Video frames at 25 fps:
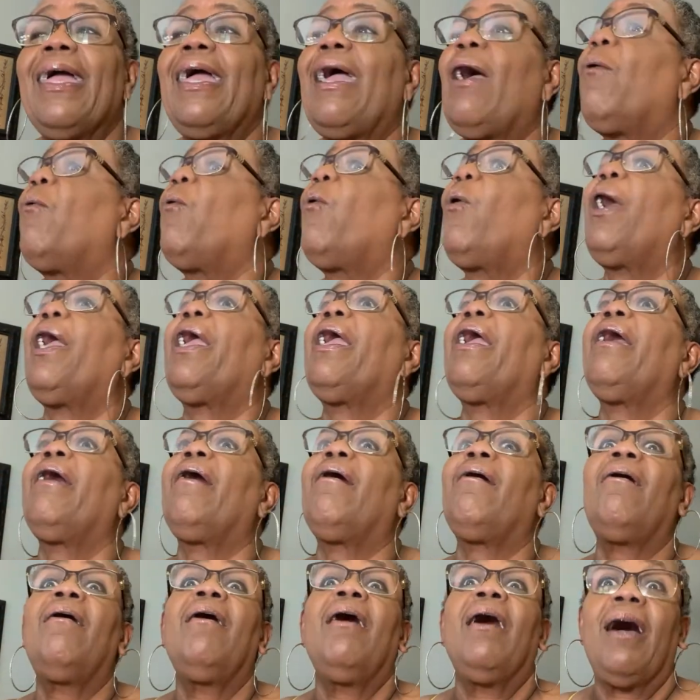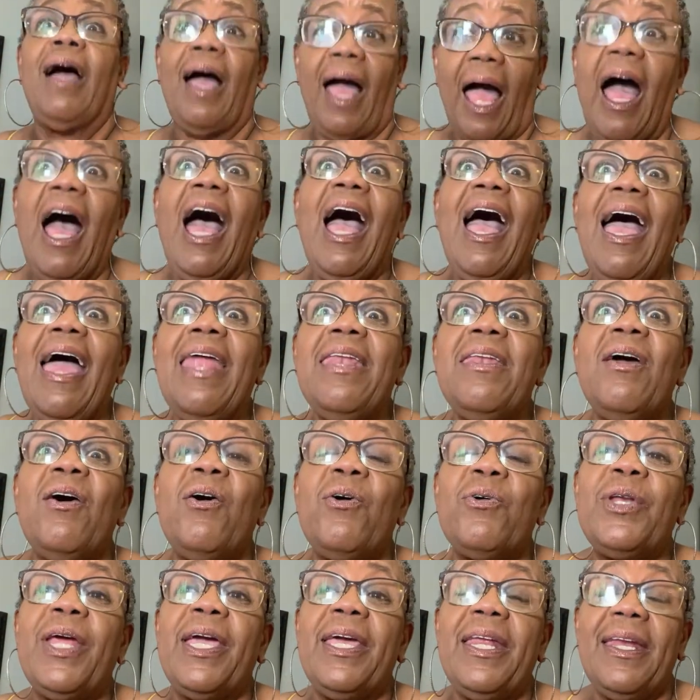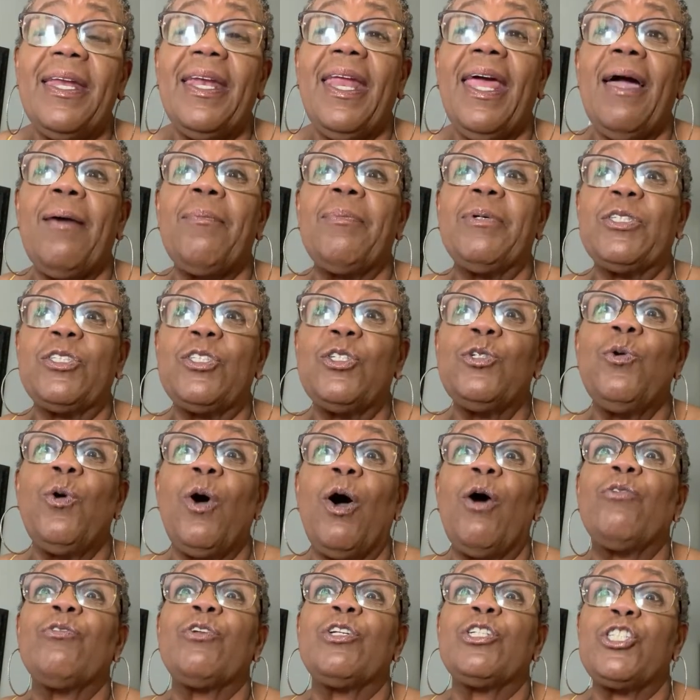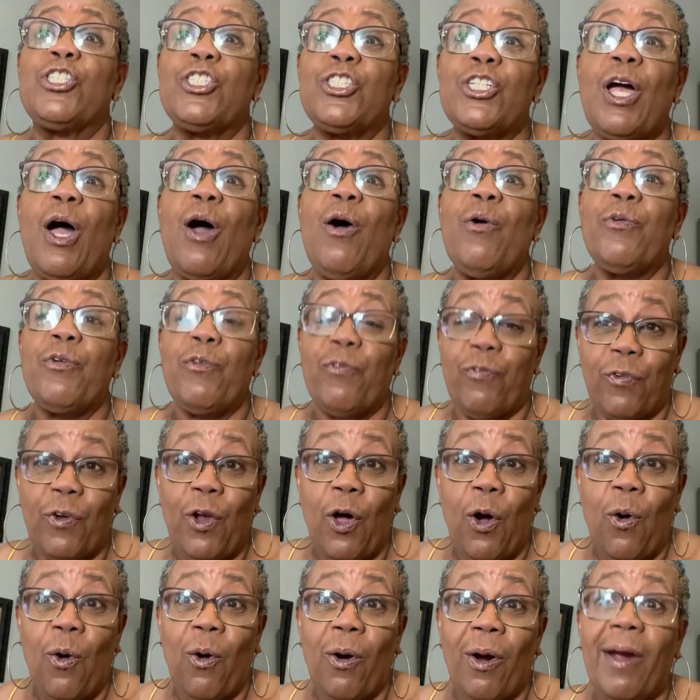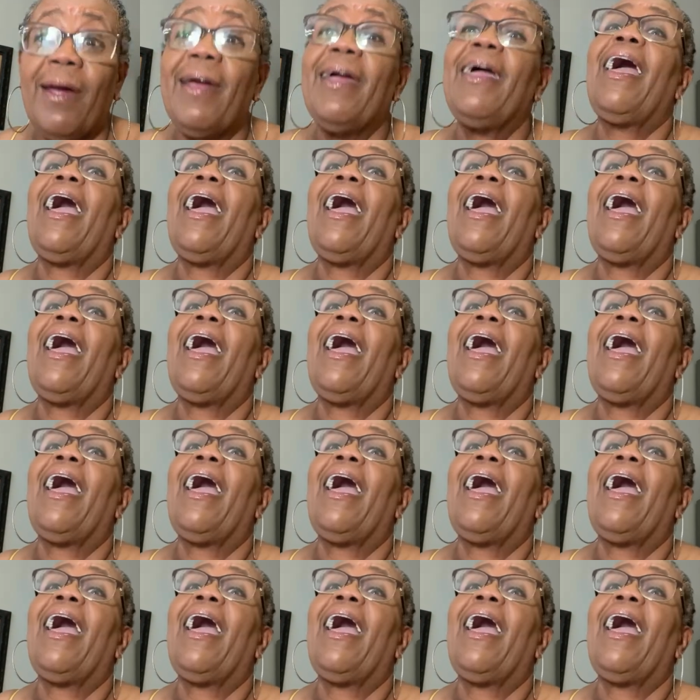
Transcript: Well, I know they didn't have a two on the on the floor,